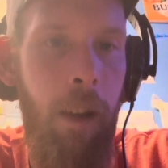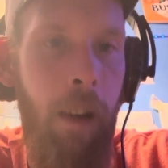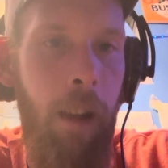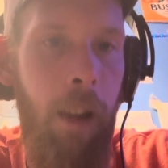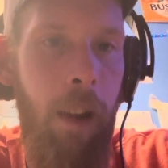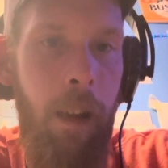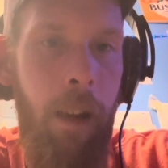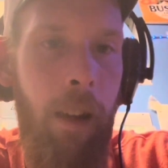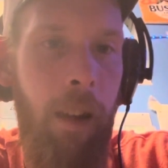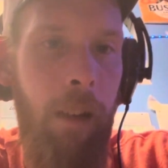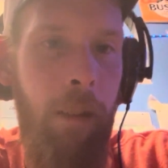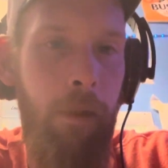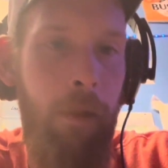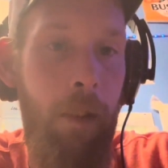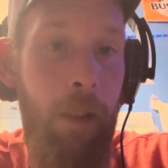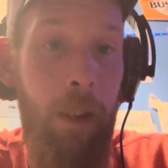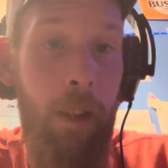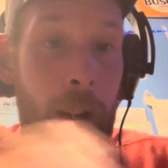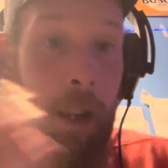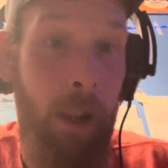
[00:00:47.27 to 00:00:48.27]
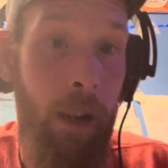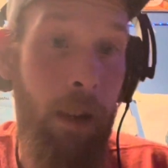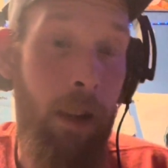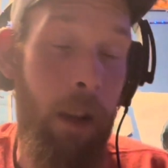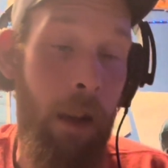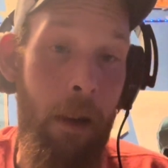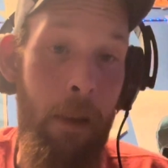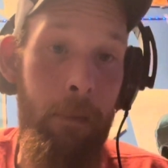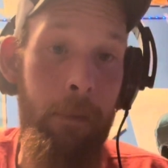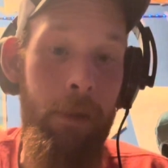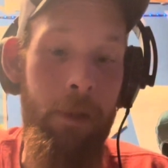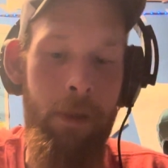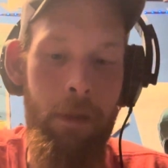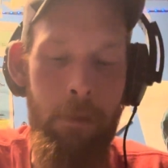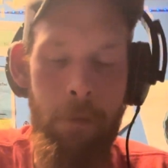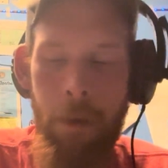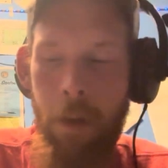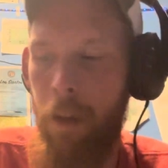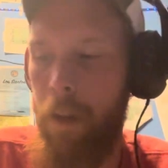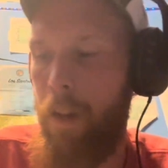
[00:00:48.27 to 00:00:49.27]
I didn't really get comments
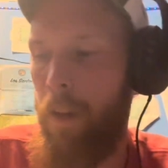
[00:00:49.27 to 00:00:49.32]
about